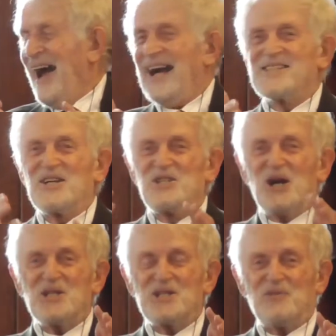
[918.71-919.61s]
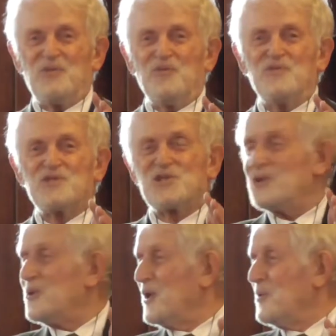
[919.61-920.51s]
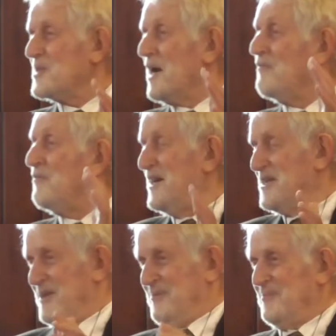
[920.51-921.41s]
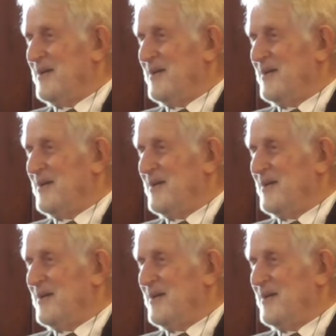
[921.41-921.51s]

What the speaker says: And so Joseph's story was invented